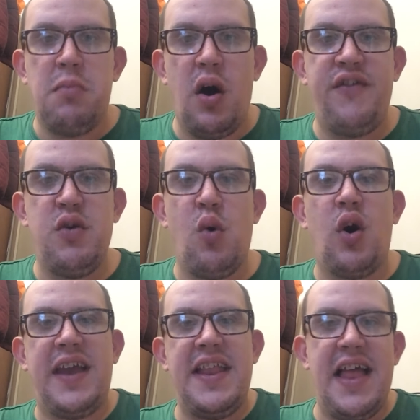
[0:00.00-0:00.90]
But if you
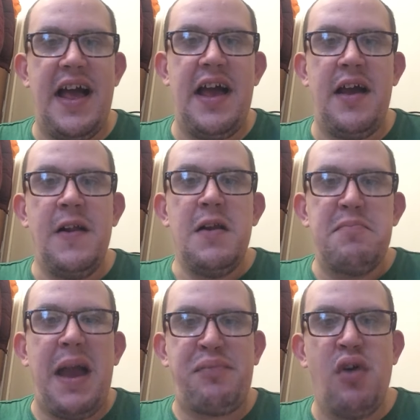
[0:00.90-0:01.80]
walk in there,
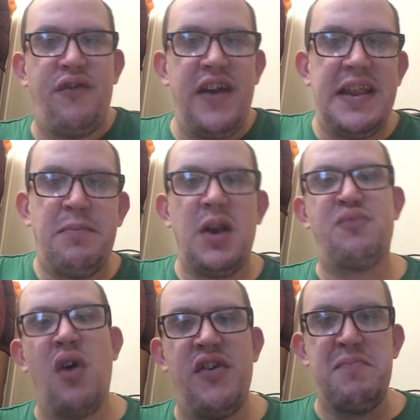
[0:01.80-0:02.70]
make profit and then put the
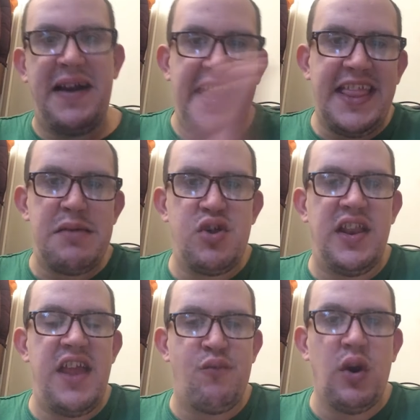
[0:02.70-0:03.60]
profit back into the machine
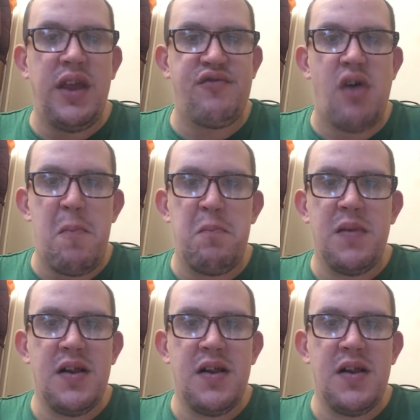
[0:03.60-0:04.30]
that you've won it from,